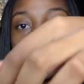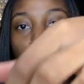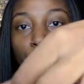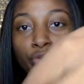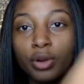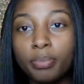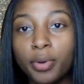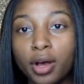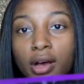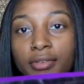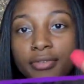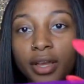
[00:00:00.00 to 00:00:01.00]
you rip
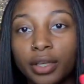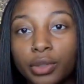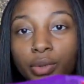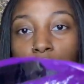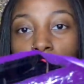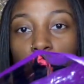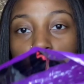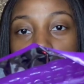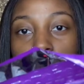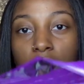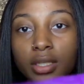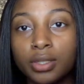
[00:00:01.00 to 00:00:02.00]
off and you
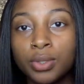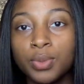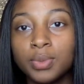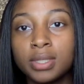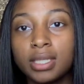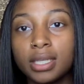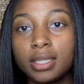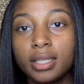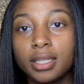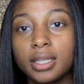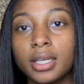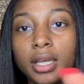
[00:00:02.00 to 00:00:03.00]
close it to seal
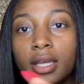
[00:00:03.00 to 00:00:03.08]
it